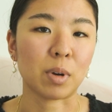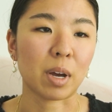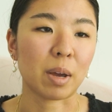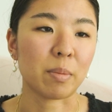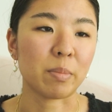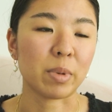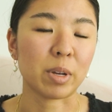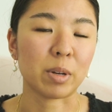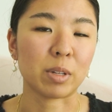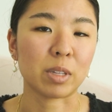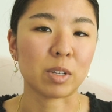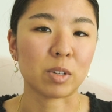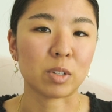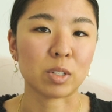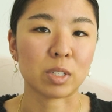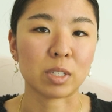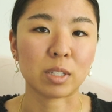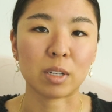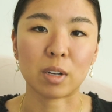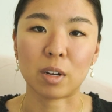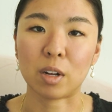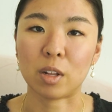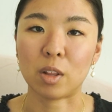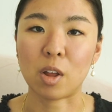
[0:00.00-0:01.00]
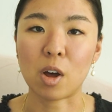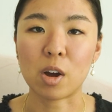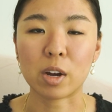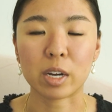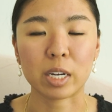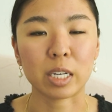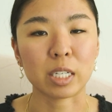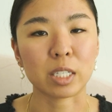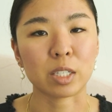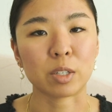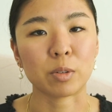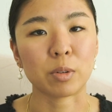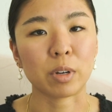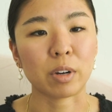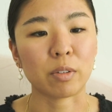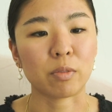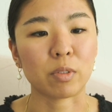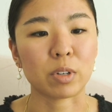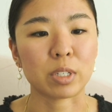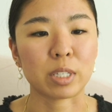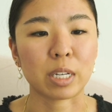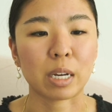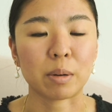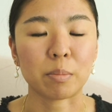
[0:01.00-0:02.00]
I mean, there's a long history
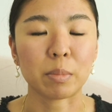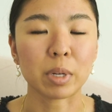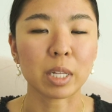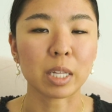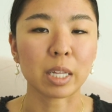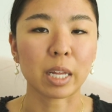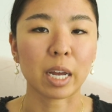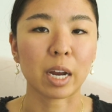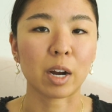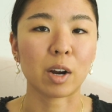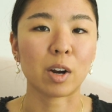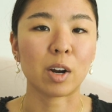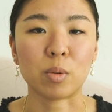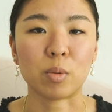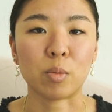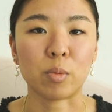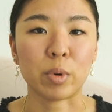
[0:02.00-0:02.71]
of resentment there.